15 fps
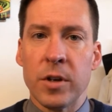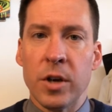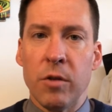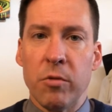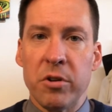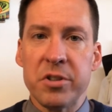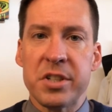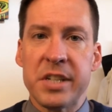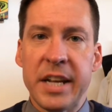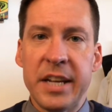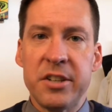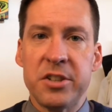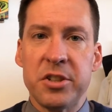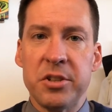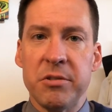well stay
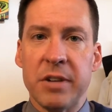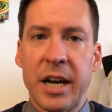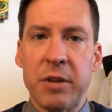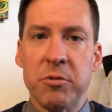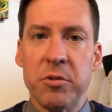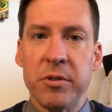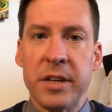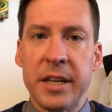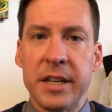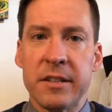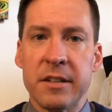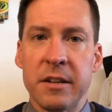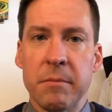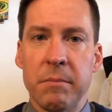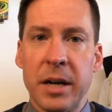tuned. I will get
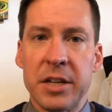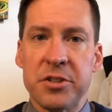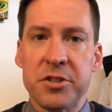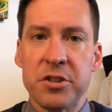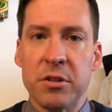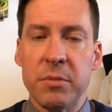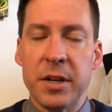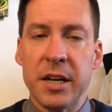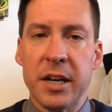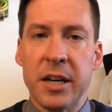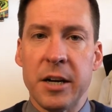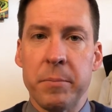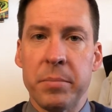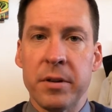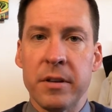my sermon
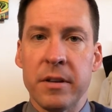up